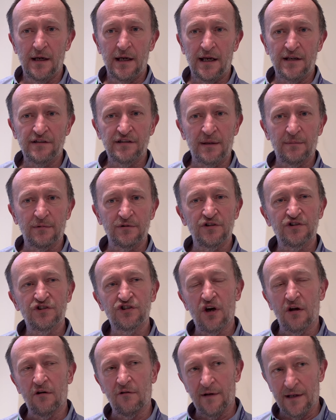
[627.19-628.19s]
is able to
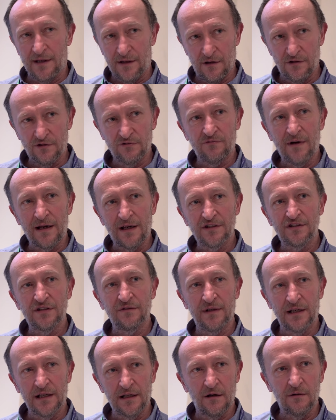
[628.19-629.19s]
tolerate those
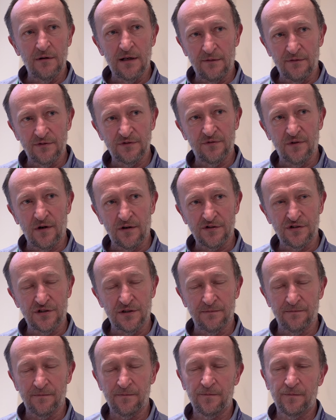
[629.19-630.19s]
relatively low levels of
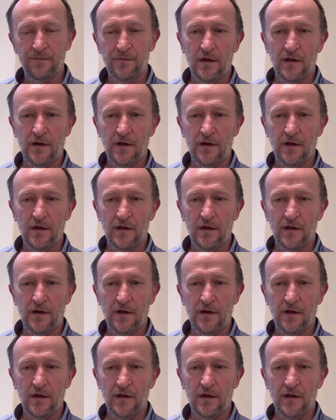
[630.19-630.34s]
oxygen.